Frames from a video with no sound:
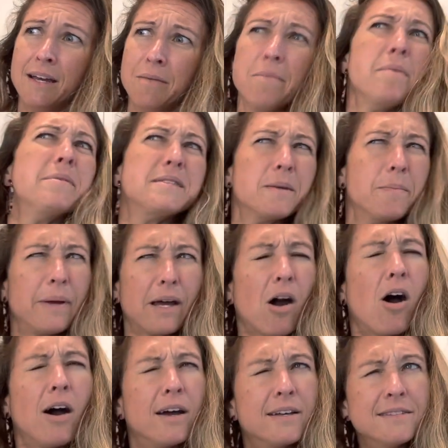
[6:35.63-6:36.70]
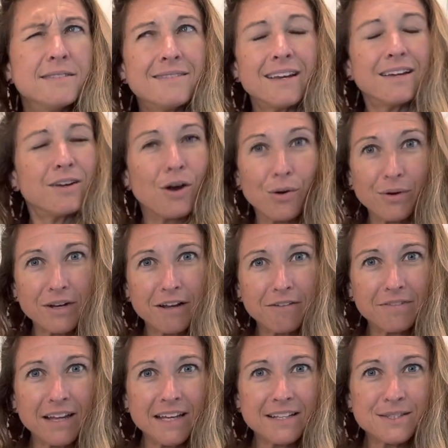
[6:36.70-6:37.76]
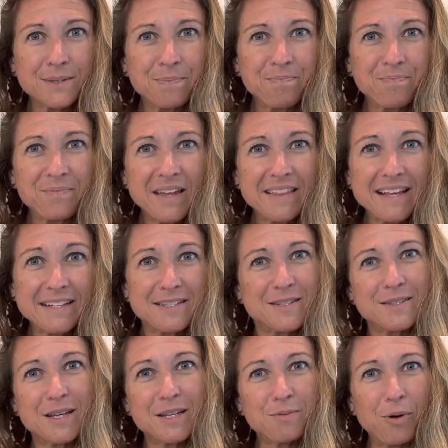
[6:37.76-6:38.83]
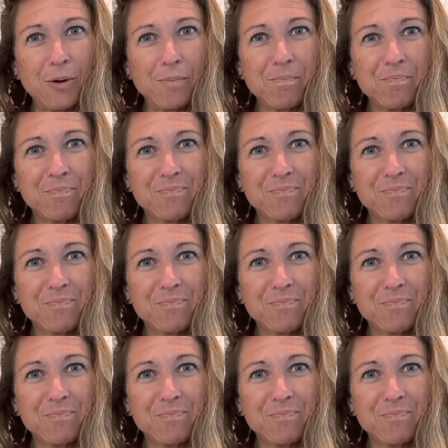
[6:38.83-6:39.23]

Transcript: maybe some pecans and coconut flakes. And that's a sludge bowl.